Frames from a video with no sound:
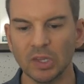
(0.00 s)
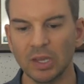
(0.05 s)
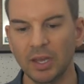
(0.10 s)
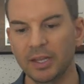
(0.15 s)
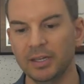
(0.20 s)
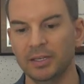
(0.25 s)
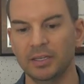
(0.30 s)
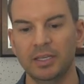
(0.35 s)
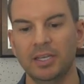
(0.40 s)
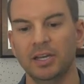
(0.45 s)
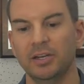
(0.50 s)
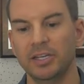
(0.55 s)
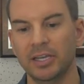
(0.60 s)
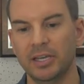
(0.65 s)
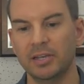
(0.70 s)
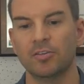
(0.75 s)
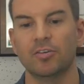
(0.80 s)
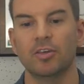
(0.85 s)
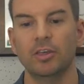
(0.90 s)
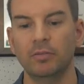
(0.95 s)
And here you
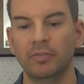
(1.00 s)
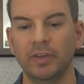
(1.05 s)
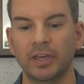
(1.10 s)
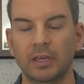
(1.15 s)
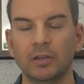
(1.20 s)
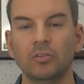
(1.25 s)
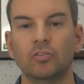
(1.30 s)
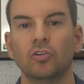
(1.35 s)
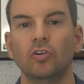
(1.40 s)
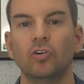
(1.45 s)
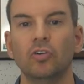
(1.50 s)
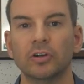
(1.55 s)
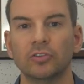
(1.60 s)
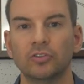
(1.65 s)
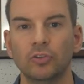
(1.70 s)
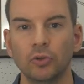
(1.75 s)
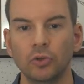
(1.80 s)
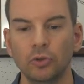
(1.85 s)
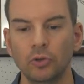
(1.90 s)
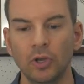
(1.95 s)
can see that controller
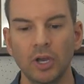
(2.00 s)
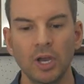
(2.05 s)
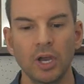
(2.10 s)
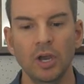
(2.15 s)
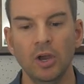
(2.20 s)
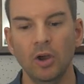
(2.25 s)
two